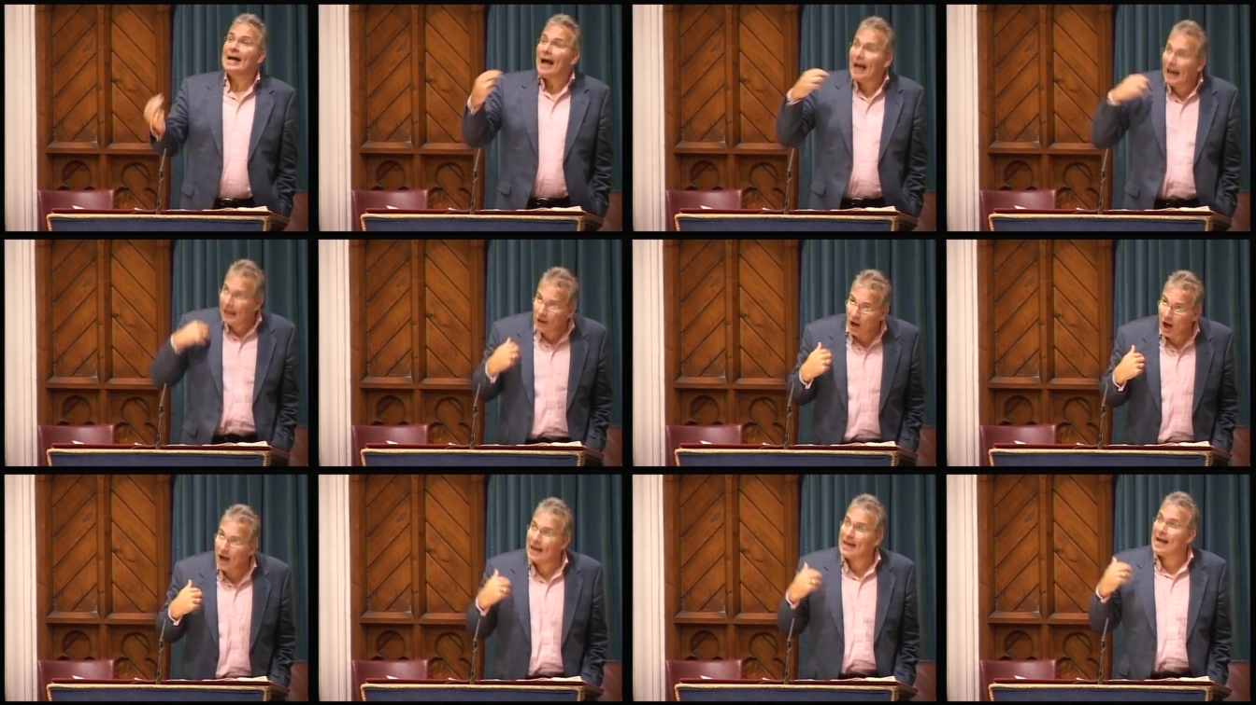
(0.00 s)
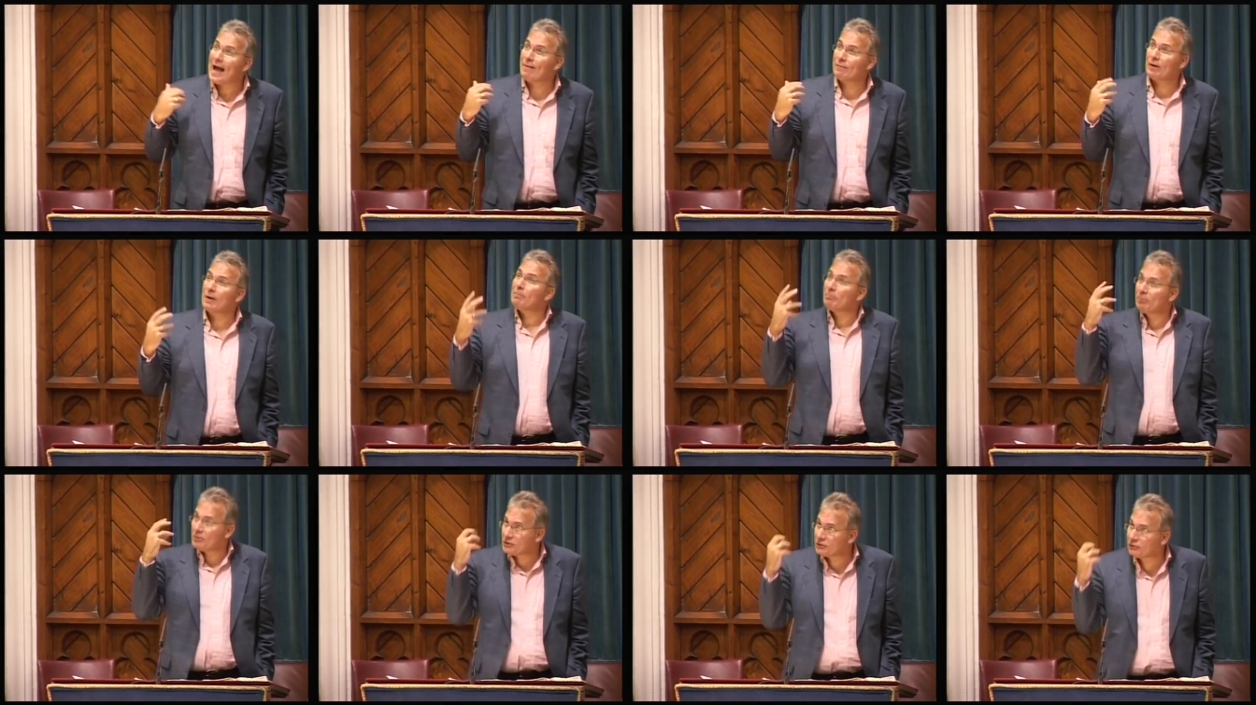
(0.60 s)
and I have a
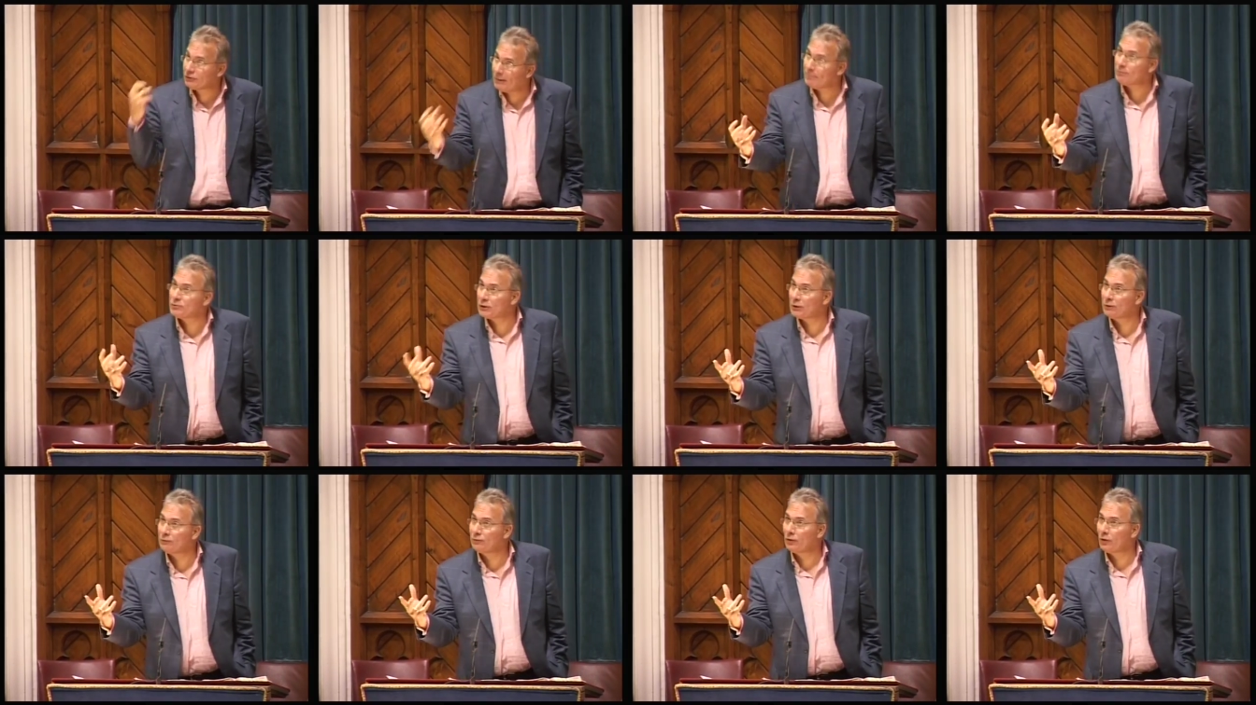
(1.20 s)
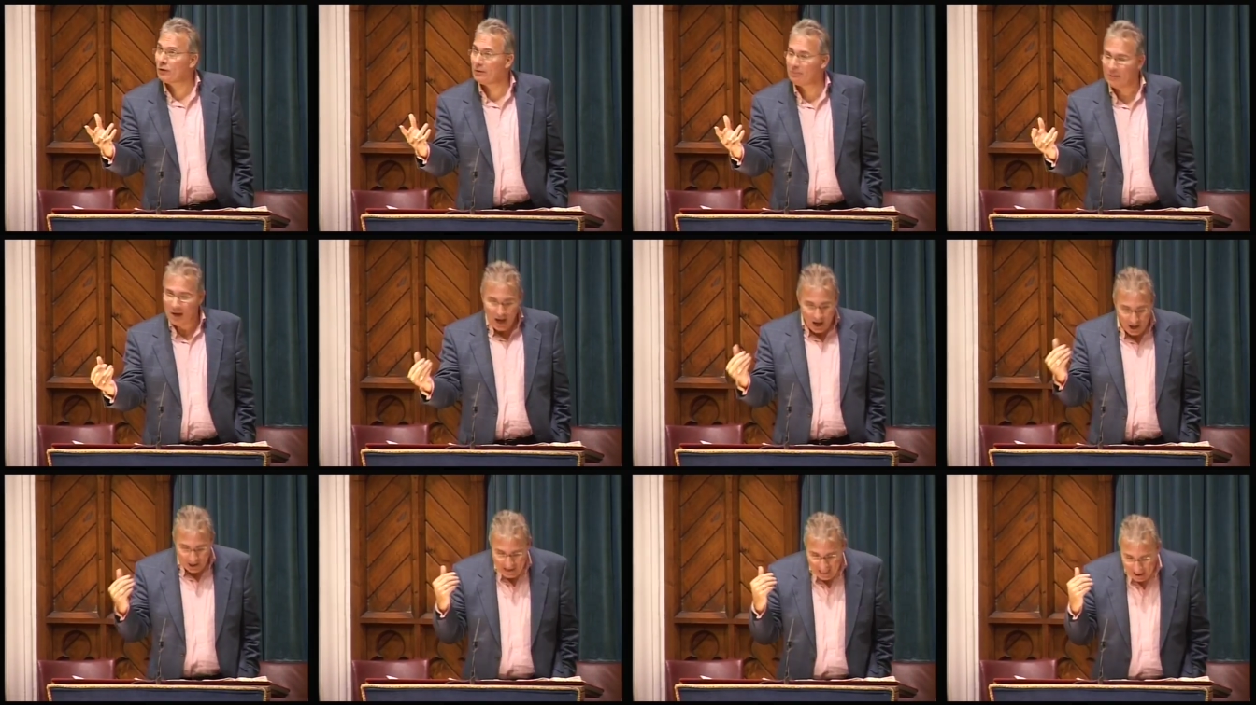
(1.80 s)
prescription for them.
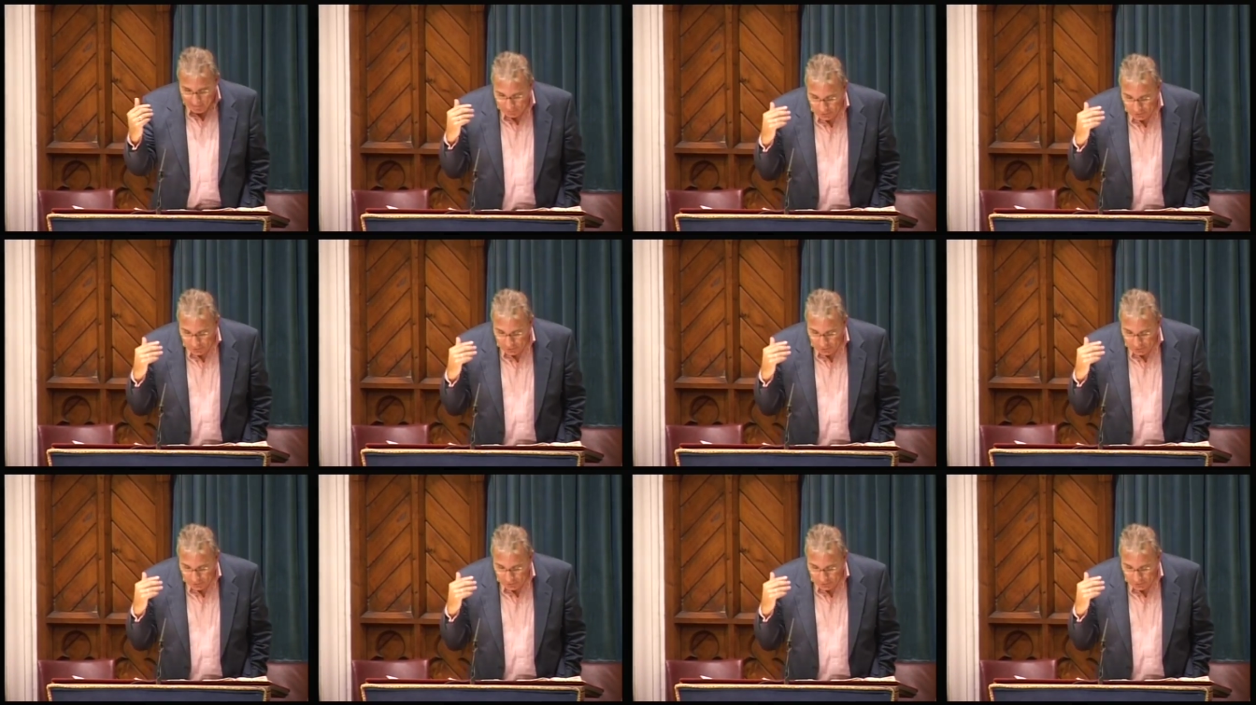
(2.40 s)
I have a